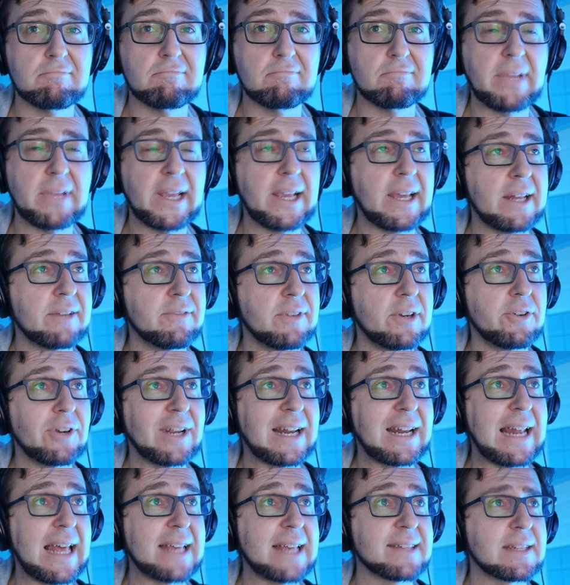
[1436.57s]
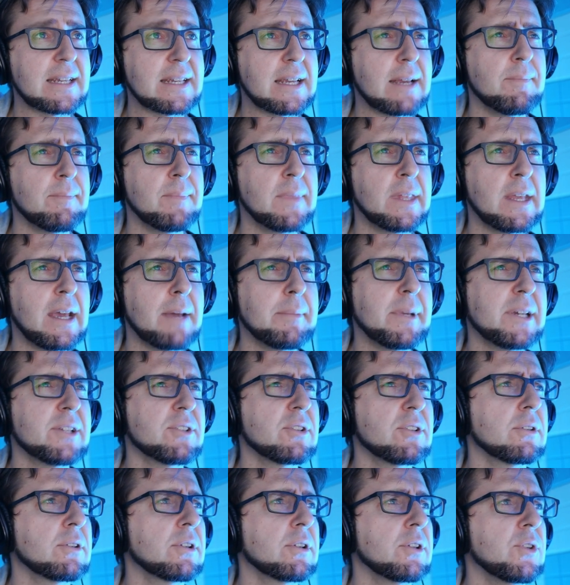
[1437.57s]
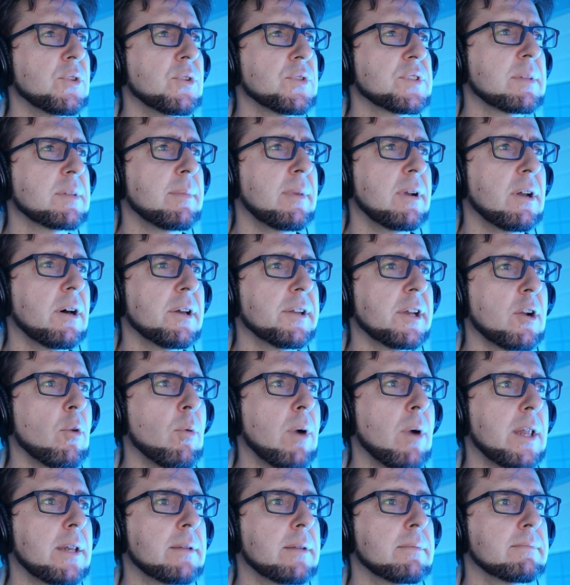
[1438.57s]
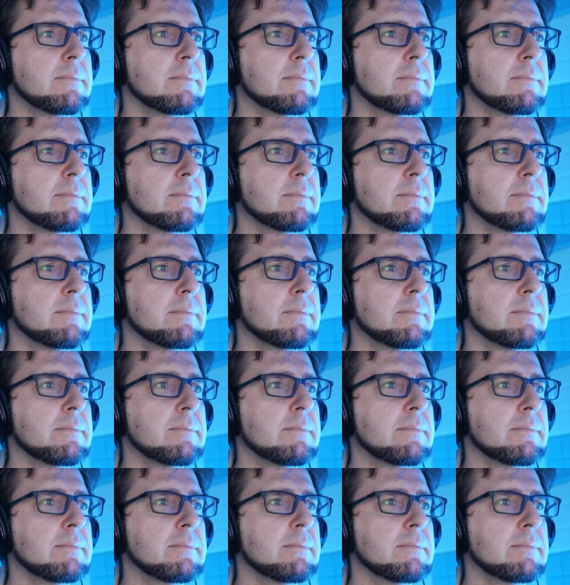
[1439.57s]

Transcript: Again, very classic. I'm actually going to use the melodic one.